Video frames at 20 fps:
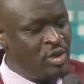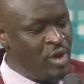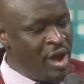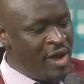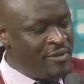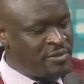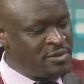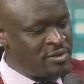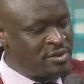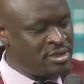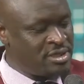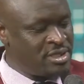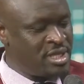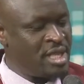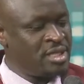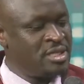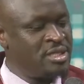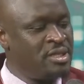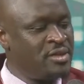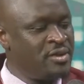have to
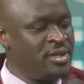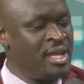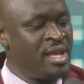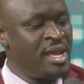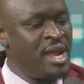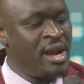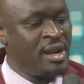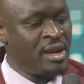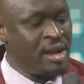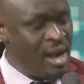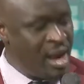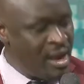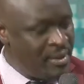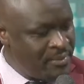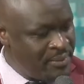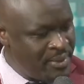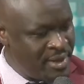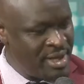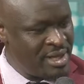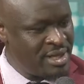start looking at
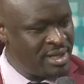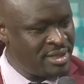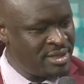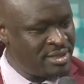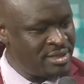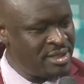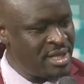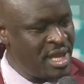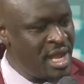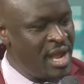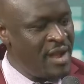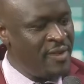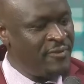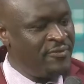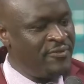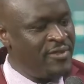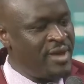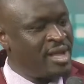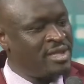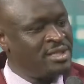companies
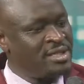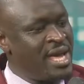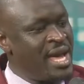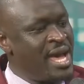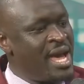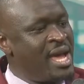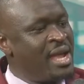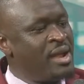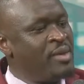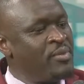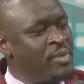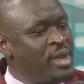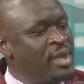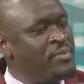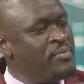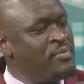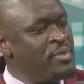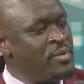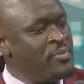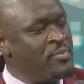that may
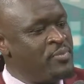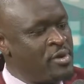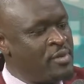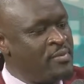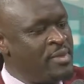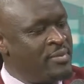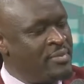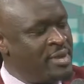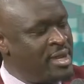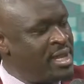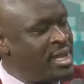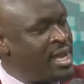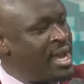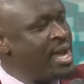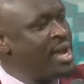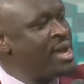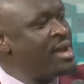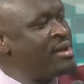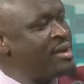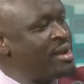be probably
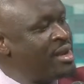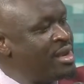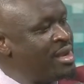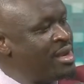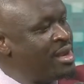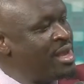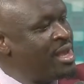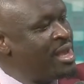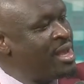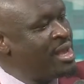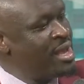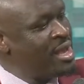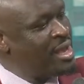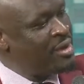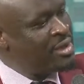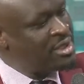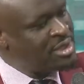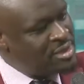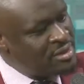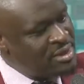hiring
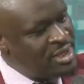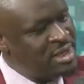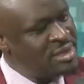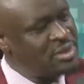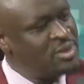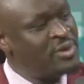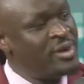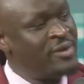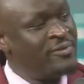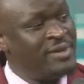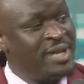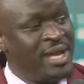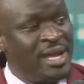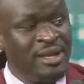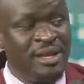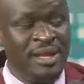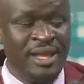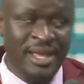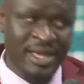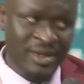students who have
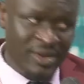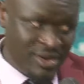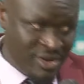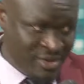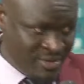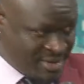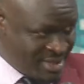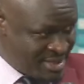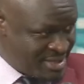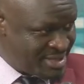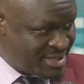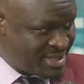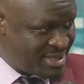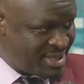done economics.